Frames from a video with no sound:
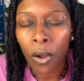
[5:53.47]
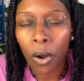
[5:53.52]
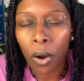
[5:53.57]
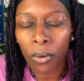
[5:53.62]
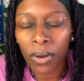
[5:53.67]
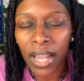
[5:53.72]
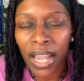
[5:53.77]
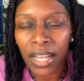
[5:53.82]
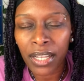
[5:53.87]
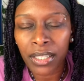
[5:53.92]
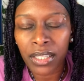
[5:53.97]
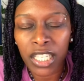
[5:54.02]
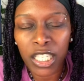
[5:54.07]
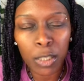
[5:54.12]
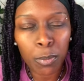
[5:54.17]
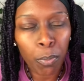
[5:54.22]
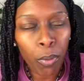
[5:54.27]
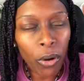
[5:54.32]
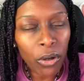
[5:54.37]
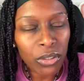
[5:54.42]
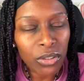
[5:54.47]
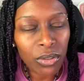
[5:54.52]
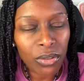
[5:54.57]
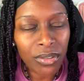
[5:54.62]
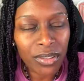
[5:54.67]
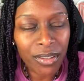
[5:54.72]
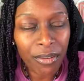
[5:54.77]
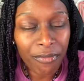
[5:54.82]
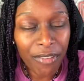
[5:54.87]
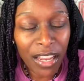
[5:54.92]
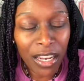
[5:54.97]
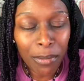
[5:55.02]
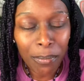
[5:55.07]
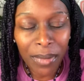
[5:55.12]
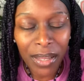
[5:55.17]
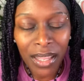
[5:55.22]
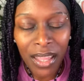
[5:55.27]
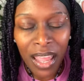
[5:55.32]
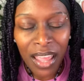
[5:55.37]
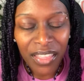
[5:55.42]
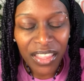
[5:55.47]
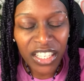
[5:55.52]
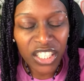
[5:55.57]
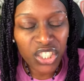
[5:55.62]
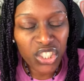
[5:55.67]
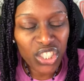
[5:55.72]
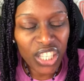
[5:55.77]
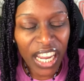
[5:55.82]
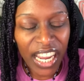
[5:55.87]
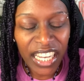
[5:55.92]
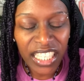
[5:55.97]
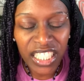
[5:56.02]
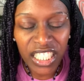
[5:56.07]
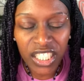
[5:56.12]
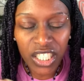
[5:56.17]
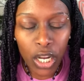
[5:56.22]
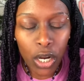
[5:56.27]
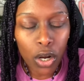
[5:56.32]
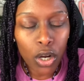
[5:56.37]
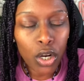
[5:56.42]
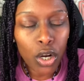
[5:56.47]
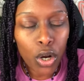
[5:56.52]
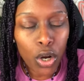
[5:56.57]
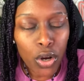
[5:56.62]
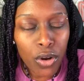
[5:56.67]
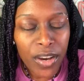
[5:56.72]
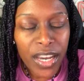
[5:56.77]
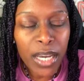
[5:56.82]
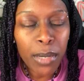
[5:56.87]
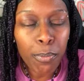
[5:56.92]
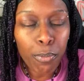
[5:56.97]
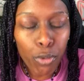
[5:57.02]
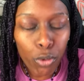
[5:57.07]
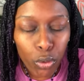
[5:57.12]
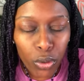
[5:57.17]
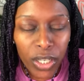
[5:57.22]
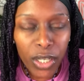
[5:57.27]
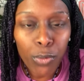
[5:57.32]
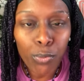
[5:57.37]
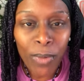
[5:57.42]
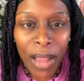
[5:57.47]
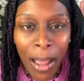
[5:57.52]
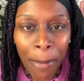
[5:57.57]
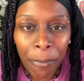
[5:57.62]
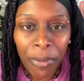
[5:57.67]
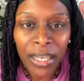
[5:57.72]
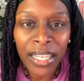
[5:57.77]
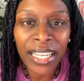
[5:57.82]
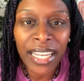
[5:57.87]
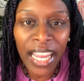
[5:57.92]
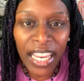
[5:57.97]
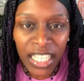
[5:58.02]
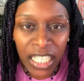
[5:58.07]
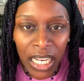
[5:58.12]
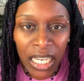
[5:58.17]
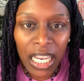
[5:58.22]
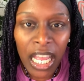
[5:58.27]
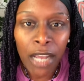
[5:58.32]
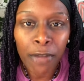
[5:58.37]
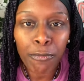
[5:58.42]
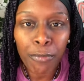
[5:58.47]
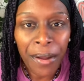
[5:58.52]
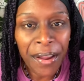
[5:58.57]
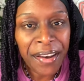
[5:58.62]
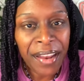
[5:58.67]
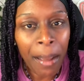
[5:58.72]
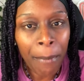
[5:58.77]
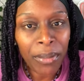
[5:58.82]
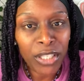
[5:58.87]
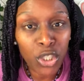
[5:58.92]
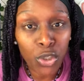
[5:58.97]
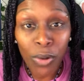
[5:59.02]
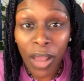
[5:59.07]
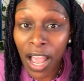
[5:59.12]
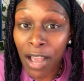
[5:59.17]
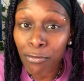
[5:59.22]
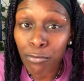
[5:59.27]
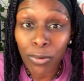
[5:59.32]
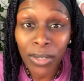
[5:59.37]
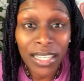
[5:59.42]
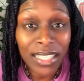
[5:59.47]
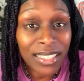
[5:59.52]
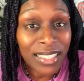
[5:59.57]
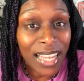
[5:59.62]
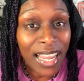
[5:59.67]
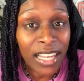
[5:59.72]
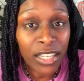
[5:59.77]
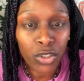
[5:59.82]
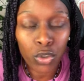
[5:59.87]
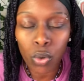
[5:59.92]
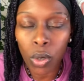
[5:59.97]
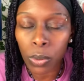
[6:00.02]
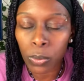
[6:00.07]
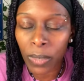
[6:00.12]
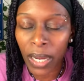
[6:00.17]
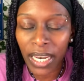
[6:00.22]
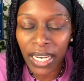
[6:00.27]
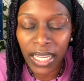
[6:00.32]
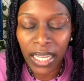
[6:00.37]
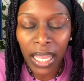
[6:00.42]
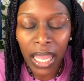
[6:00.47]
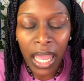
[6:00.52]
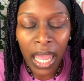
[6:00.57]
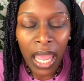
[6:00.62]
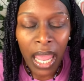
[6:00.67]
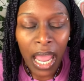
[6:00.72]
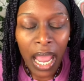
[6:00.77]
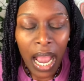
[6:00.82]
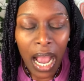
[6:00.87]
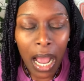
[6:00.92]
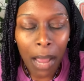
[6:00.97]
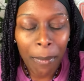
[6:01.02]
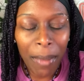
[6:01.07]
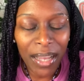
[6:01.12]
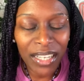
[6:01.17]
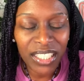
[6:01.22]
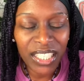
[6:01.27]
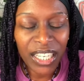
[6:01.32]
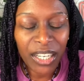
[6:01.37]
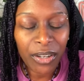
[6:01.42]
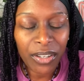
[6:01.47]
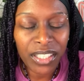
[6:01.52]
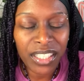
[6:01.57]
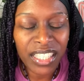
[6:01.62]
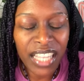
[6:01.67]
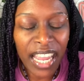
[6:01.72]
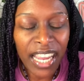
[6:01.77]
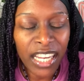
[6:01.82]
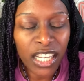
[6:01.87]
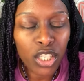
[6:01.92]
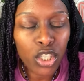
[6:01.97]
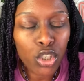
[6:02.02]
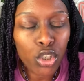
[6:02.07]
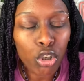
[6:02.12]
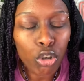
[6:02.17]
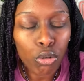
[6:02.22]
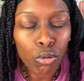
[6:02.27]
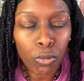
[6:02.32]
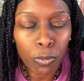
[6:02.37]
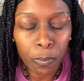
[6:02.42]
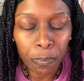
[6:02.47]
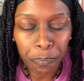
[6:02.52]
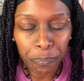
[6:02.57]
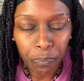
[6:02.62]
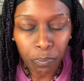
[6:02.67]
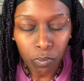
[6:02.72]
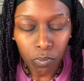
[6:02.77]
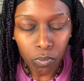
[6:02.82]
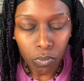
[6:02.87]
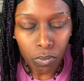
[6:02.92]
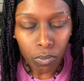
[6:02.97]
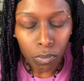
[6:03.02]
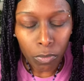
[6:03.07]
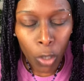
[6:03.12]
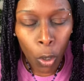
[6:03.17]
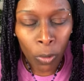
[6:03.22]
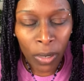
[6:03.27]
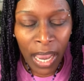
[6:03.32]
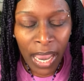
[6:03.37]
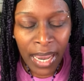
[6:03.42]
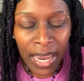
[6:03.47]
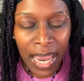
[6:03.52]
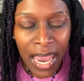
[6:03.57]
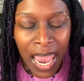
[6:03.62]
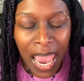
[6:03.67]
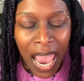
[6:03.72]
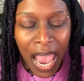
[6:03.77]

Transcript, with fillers: Okay, this personal development, these changes, they're occurring pretty rapidly in your life right now, but you have what it takes. You're ready. I'm actually hearing stay in tune Okay.